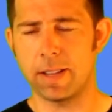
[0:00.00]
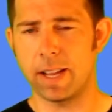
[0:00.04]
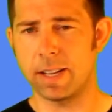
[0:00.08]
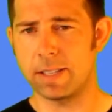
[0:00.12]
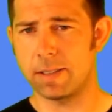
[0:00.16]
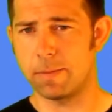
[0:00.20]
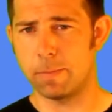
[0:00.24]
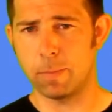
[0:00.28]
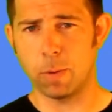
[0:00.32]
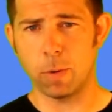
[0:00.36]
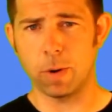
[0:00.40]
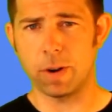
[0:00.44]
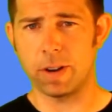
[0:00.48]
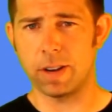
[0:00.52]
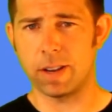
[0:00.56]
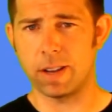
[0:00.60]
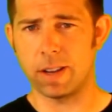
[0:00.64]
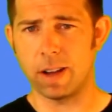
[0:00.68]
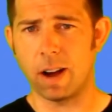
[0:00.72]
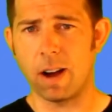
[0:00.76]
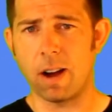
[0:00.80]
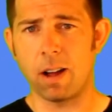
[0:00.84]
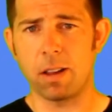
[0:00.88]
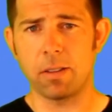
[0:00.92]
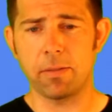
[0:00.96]
that's important
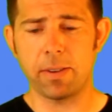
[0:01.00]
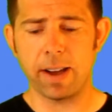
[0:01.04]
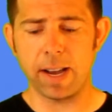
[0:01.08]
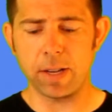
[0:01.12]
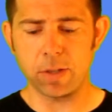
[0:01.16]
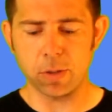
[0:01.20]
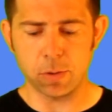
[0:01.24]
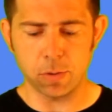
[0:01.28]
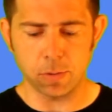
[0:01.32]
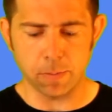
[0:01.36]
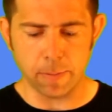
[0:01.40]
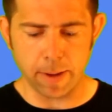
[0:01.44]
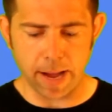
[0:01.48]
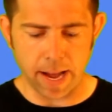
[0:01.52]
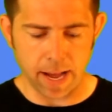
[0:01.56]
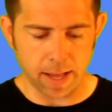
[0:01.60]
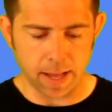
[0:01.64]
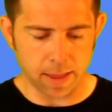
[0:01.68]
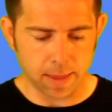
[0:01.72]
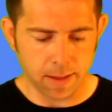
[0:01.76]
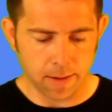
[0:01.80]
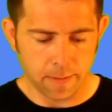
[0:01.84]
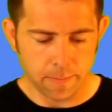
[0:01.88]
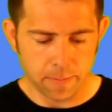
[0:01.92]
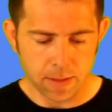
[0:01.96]
to all of high school
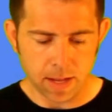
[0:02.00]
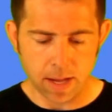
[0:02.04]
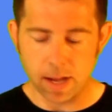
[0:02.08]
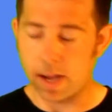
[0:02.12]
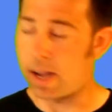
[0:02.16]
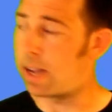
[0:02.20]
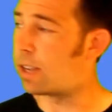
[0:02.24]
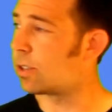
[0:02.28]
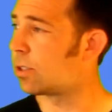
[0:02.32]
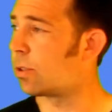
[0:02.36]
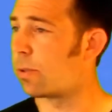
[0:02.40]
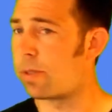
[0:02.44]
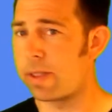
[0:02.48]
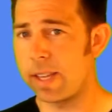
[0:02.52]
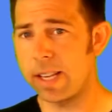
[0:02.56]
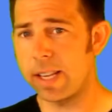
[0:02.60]
math. Uh, so